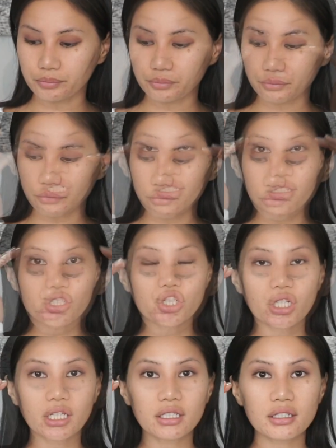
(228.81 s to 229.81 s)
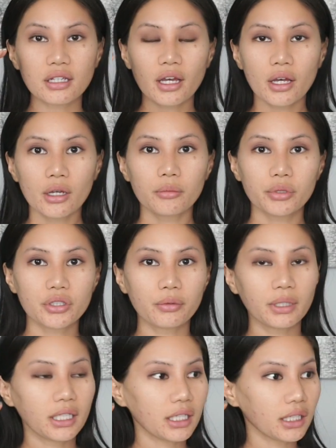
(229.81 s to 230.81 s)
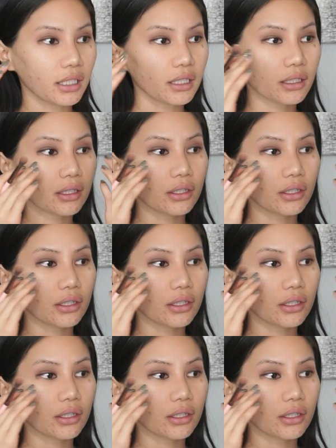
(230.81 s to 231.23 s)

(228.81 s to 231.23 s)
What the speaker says: Transitions between